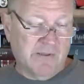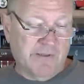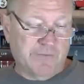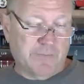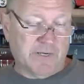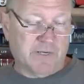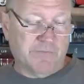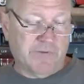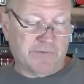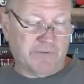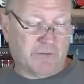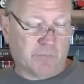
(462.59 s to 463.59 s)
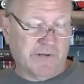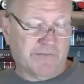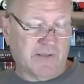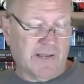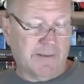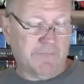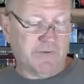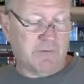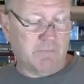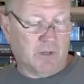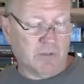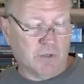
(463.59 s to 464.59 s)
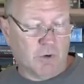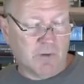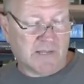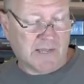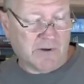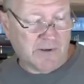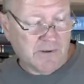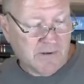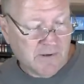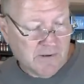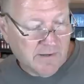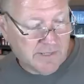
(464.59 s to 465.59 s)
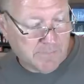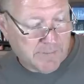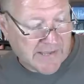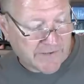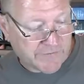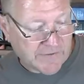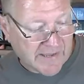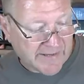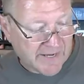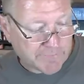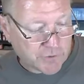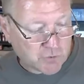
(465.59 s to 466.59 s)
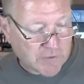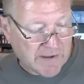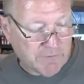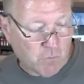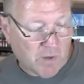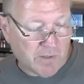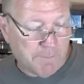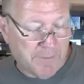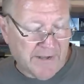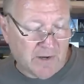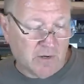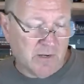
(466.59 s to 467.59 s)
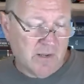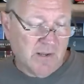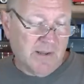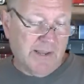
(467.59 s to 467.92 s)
He's been convicted three times in Multnomah County in the past decade for driving while impaired,